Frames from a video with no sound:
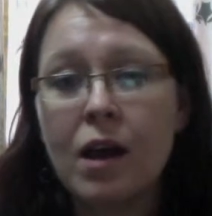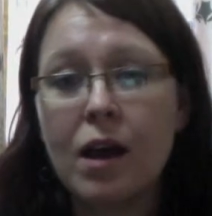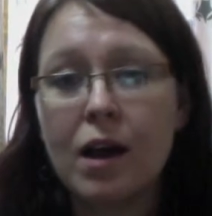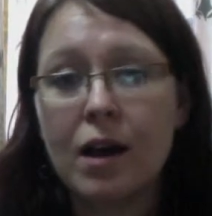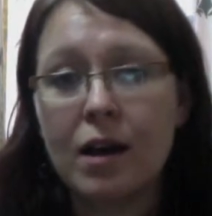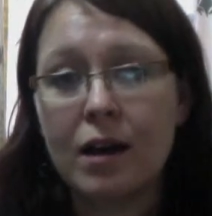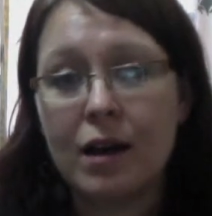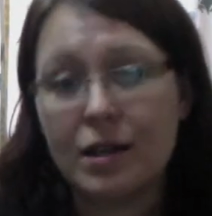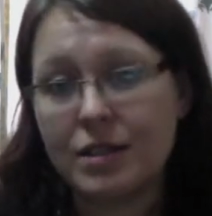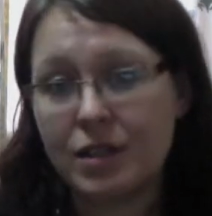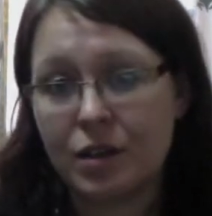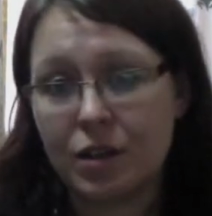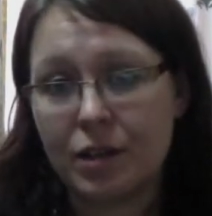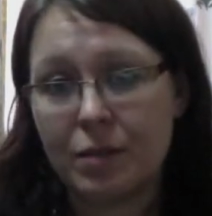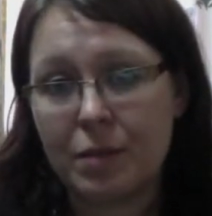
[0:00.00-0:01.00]
As
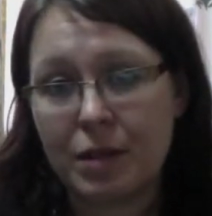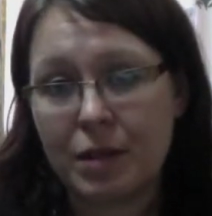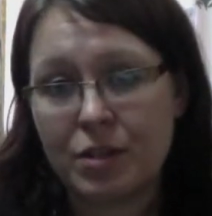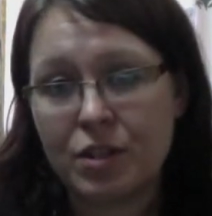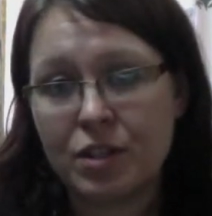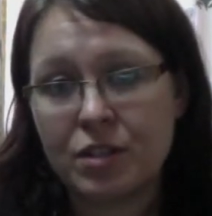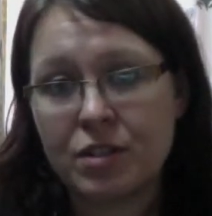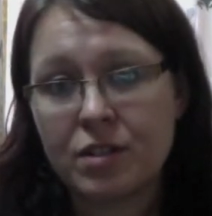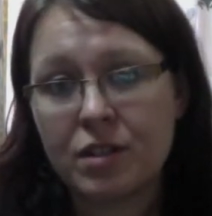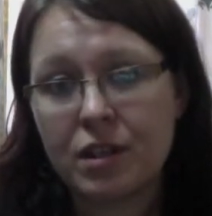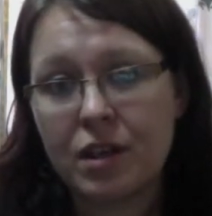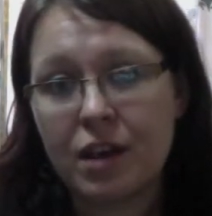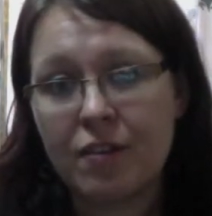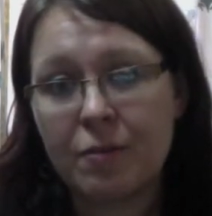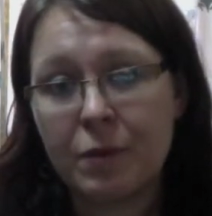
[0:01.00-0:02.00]
I already mentioned,
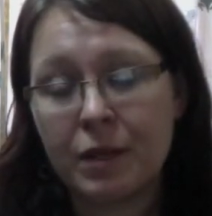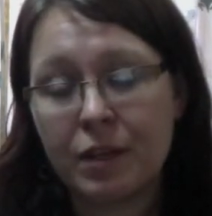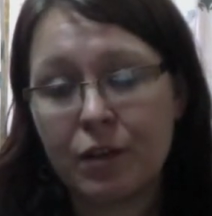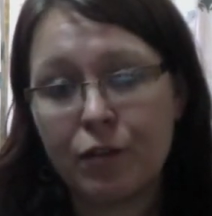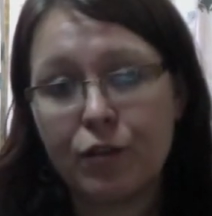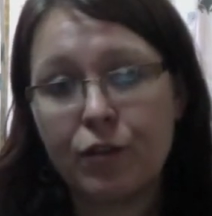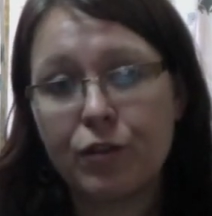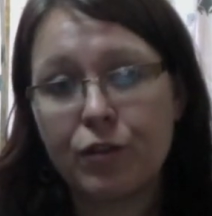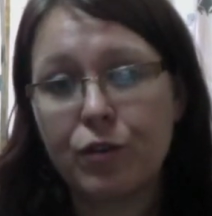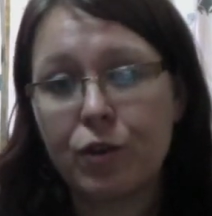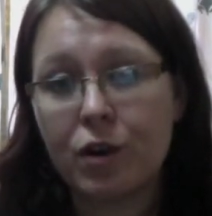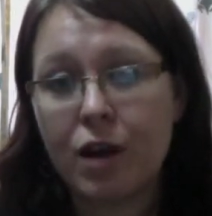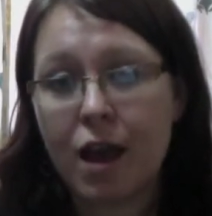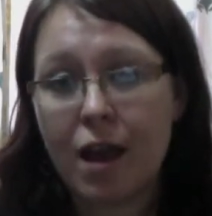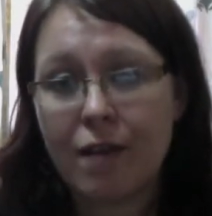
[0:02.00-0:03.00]
I've been here for
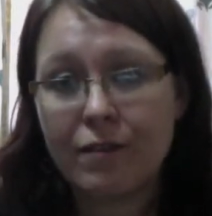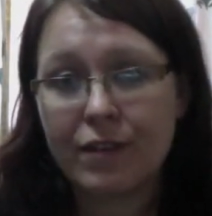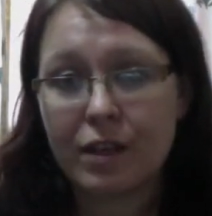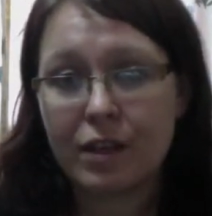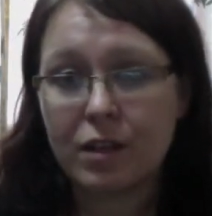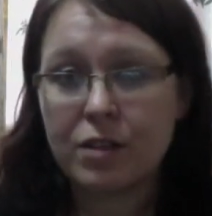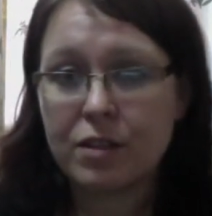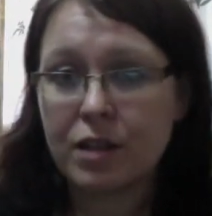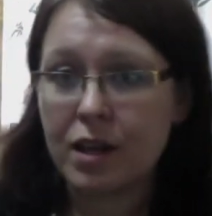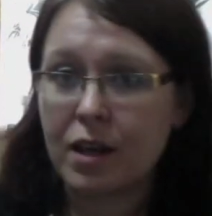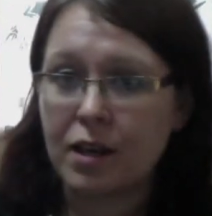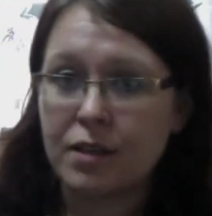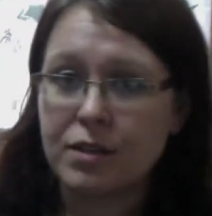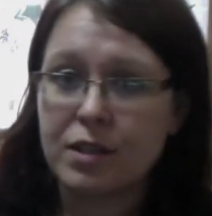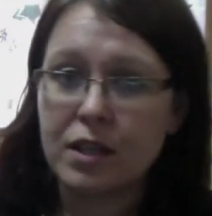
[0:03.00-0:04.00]
4.5 years,
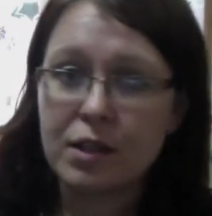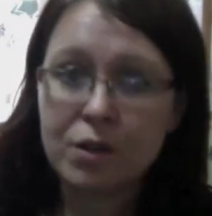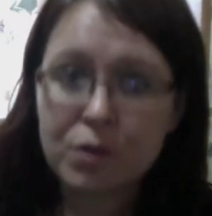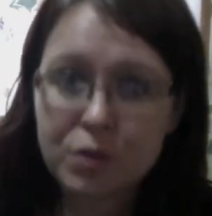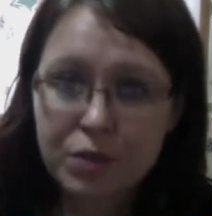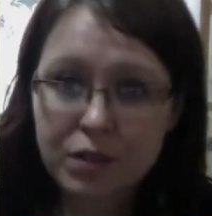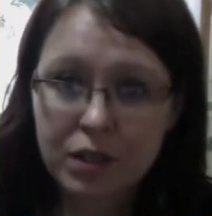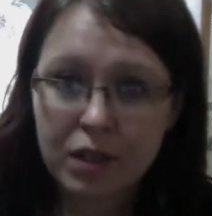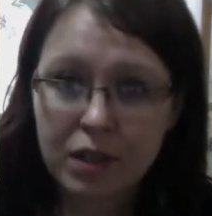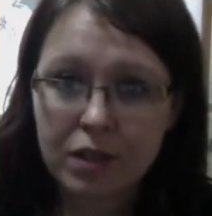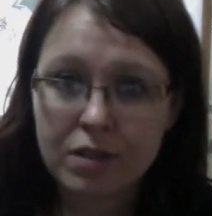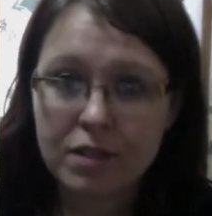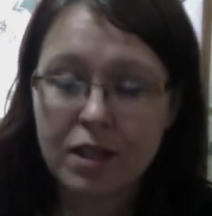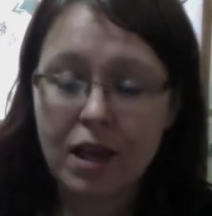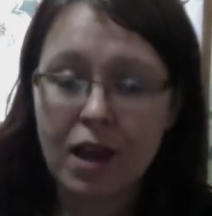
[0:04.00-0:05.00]
and in those
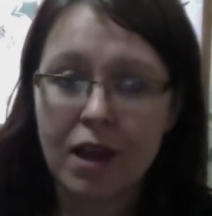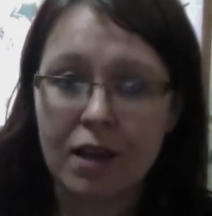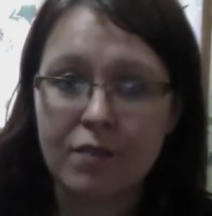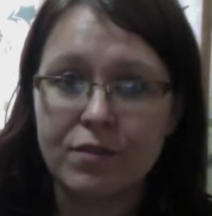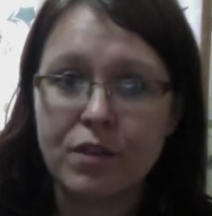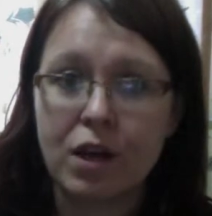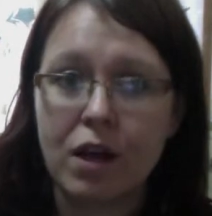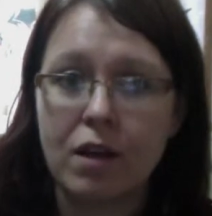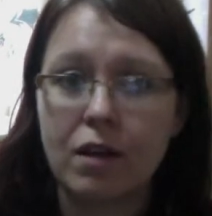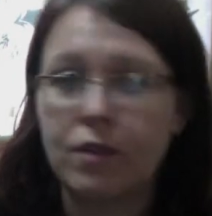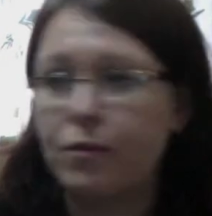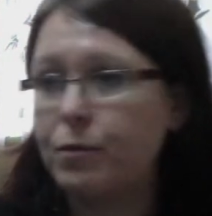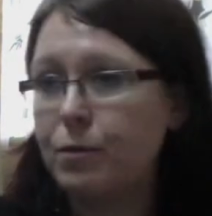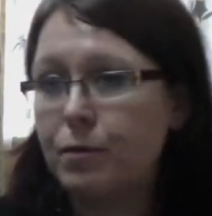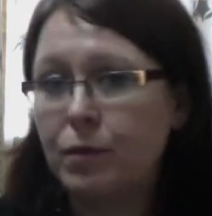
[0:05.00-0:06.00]
years I have taught a
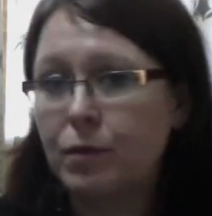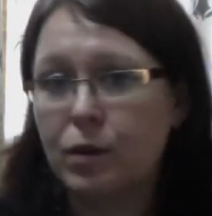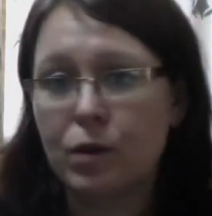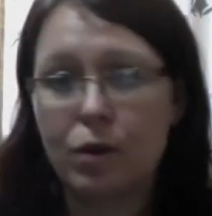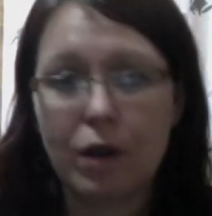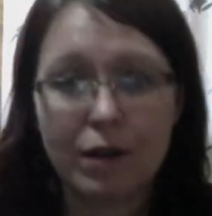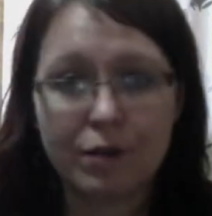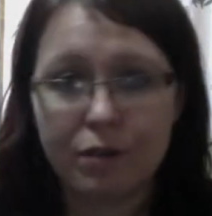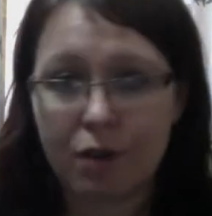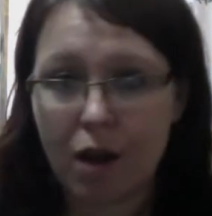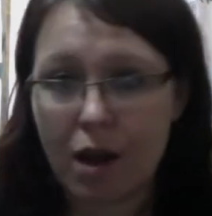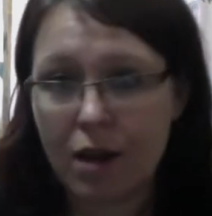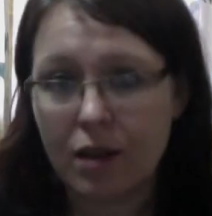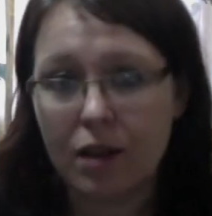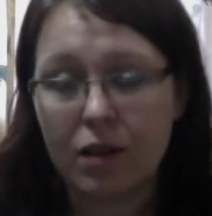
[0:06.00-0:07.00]
great
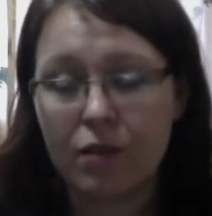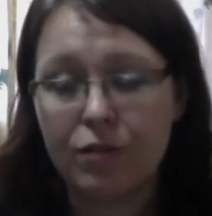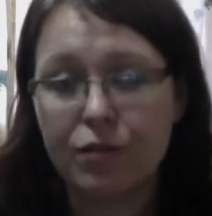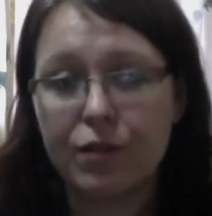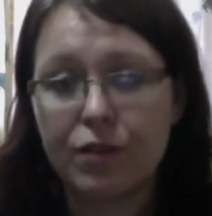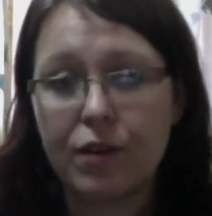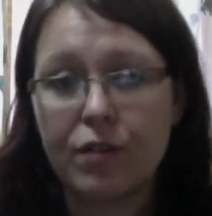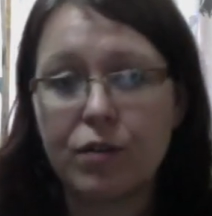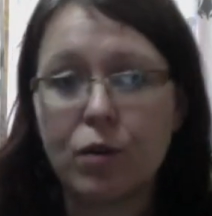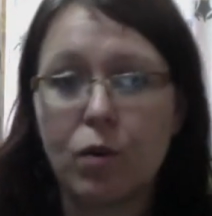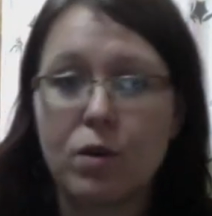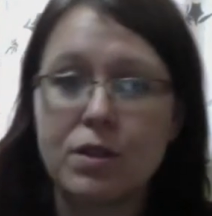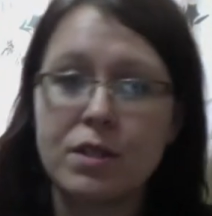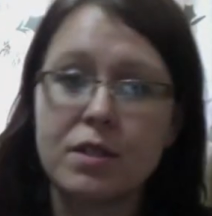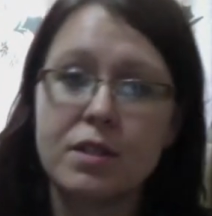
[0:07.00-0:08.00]
variety of
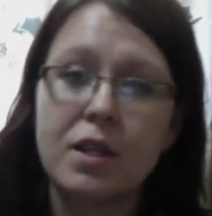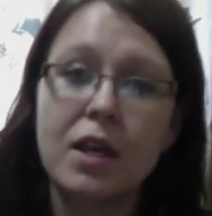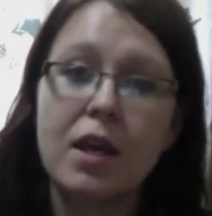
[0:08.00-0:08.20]
courses,